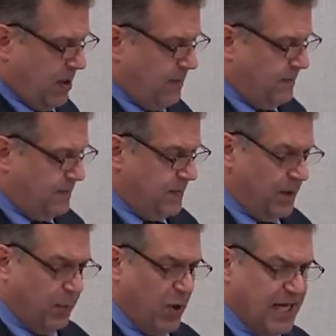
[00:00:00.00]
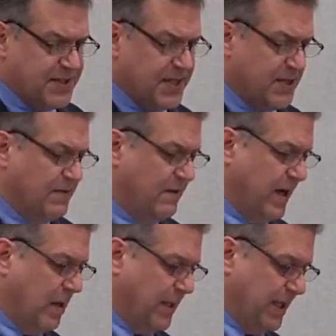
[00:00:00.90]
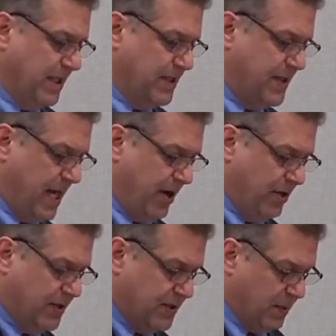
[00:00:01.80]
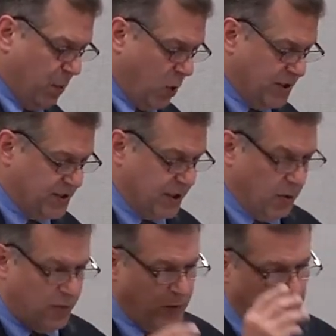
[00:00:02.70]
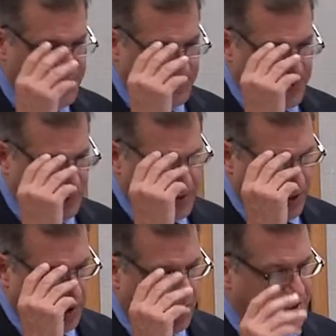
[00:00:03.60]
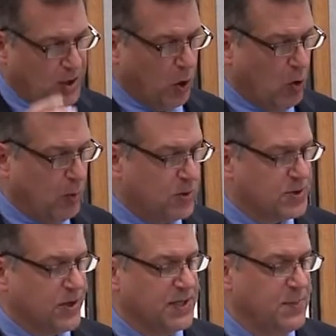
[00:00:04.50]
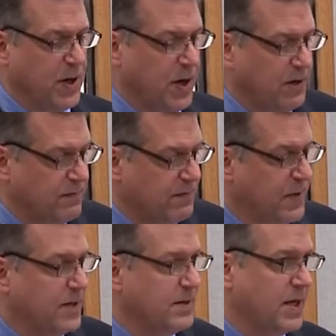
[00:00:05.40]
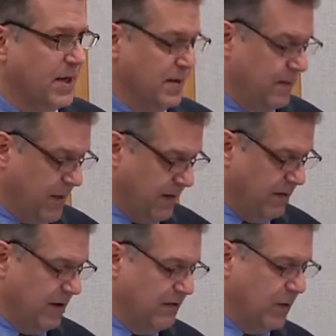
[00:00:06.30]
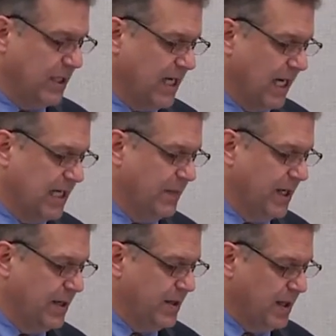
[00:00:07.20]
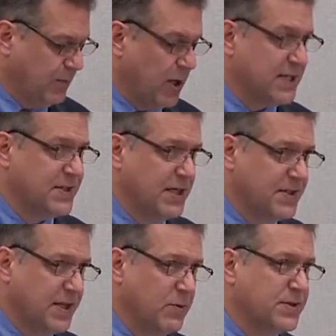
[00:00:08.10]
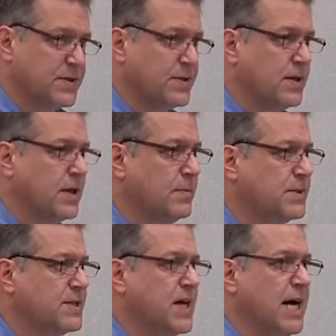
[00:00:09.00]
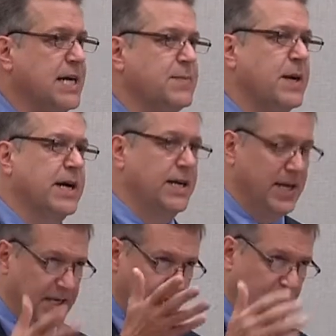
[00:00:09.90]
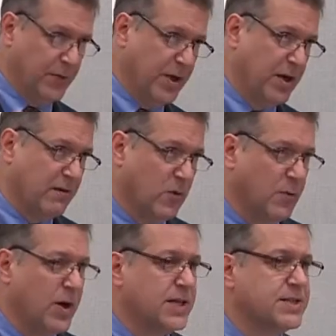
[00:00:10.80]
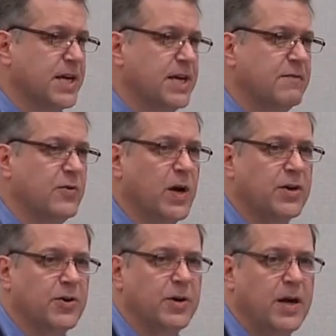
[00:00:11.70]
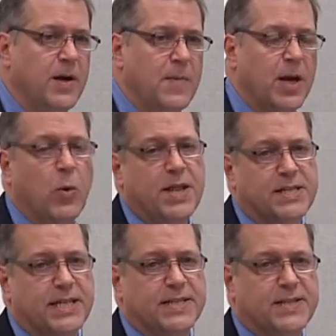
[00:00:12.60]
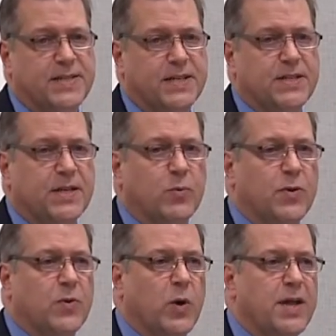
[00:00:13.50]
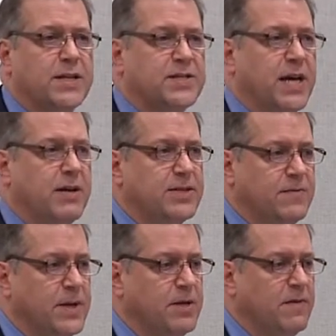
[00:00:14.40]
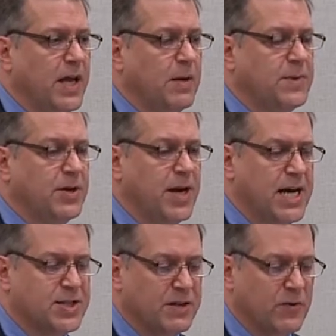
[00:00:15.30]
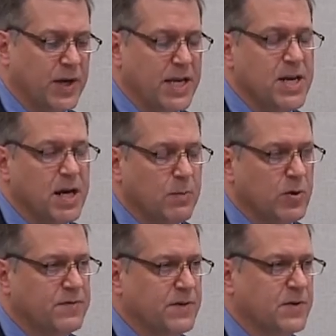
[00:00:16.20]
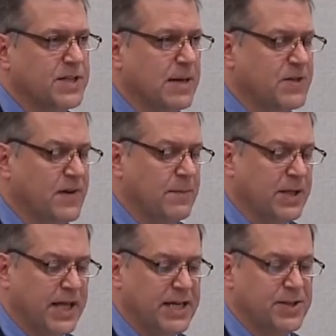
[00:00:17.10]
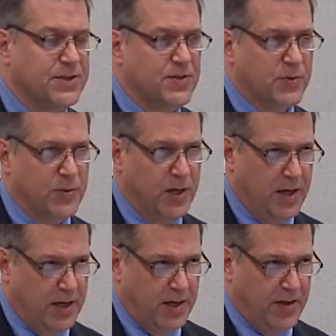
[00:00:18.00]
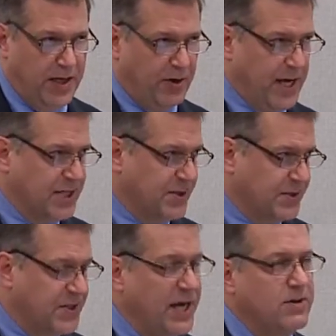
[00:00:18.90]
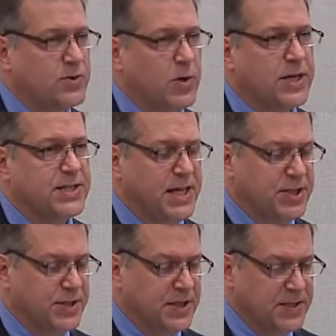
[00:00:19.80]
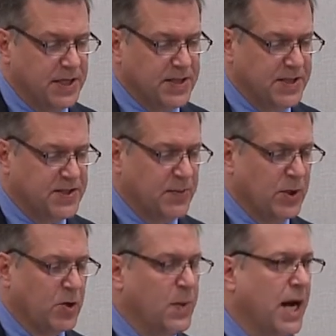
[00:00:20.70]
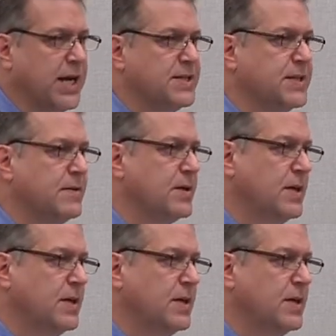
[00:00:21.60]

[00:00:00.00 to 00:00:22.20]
Um, the process of developing these standards, it's important just to go through. It's a, it was a large, global, transparent, and, and, fully documented process, and it was designed by, if you read our former executive director, in a way that's consistent with the way that standards have been developed internationally for any number of different types of applications through the International Standards Organization, and, and, and similar bodies